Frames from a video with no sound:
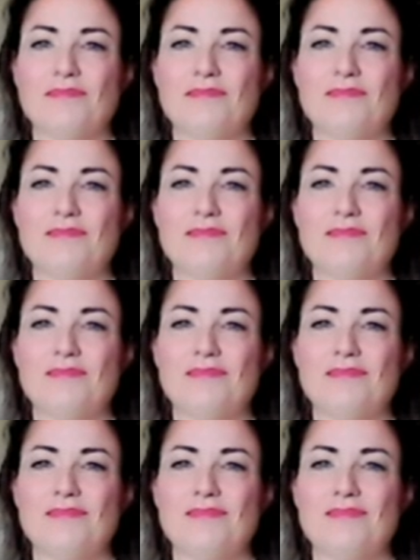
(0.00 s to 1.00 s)

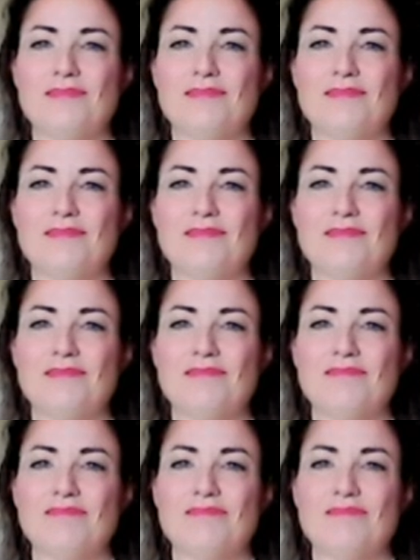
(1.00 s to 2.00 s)

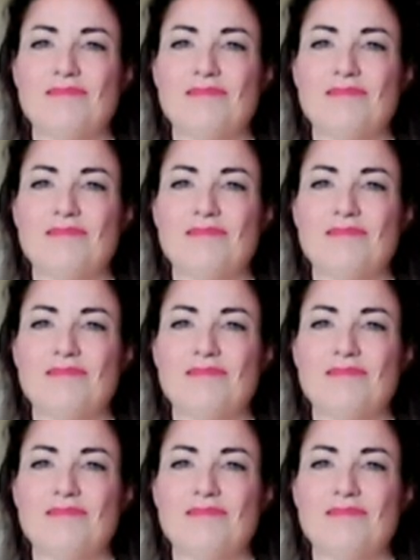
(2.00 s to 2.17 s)
The person shown says nothing.